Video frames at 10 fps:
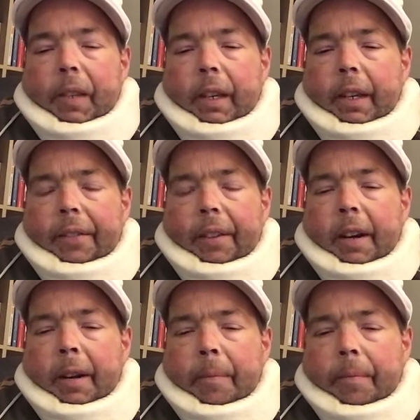It
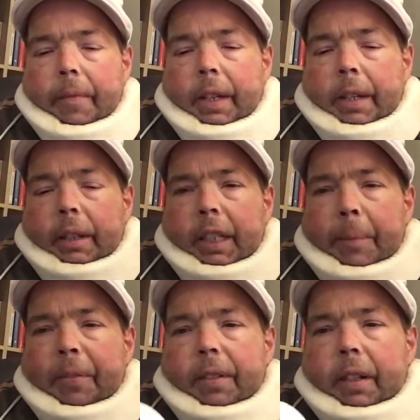
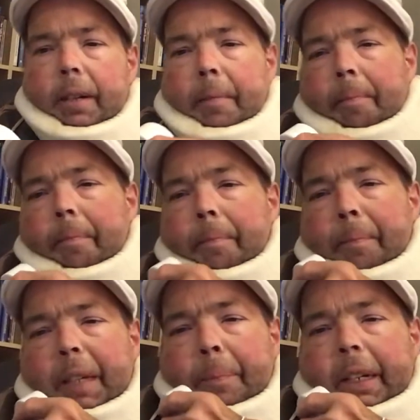keeps
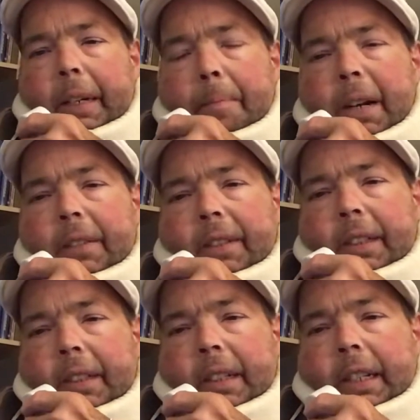beeping and
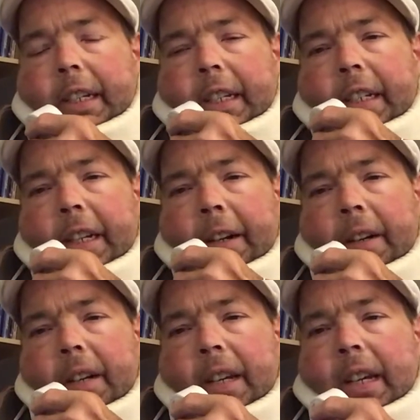buzzing in
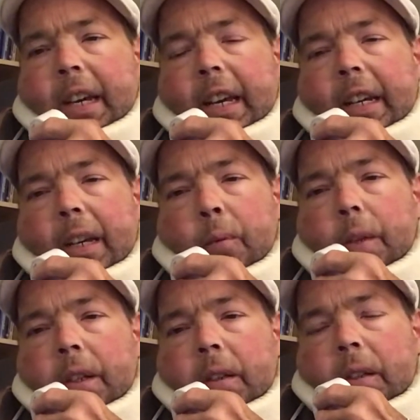here, and it
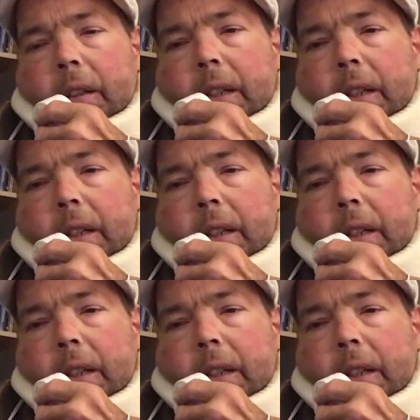will